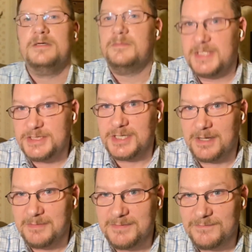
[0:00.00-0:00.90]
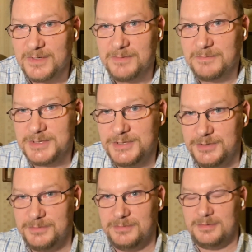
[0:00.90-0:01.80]
Bitch, I wouldn't flirt with
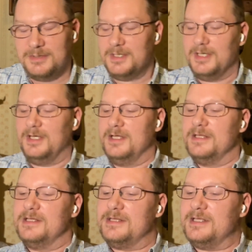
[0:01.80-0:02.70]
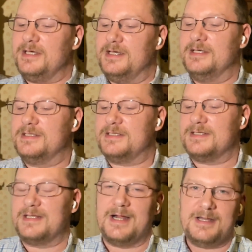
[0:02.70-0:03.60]
you. The thing is
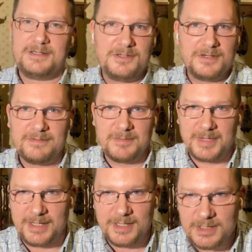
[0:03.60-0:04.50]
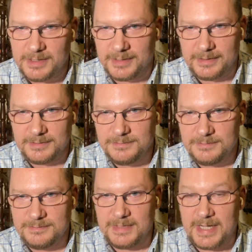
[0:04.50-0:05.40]
that I call everybody hun.
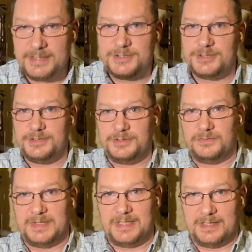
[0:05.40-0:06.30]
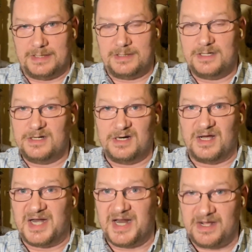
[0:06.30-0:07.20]
Hun.
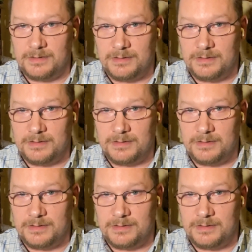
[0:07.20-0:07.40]
Hun.